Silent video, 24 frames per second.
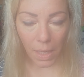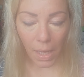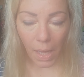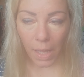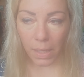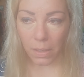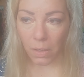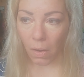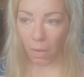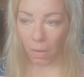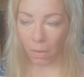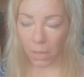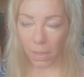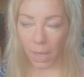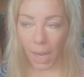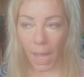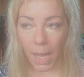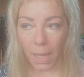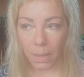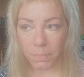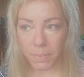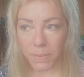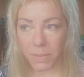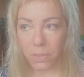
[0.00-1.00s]
and are
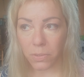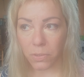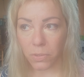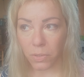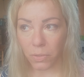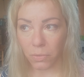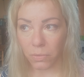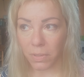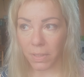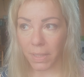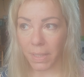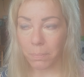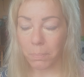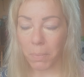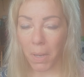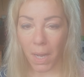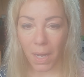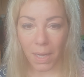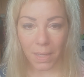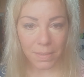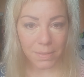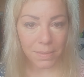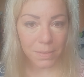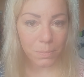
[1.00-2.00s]
absolutely
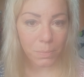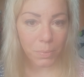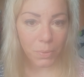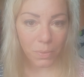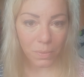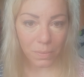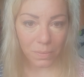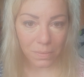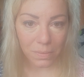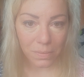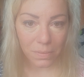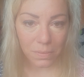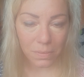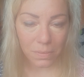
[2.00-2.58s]
possible.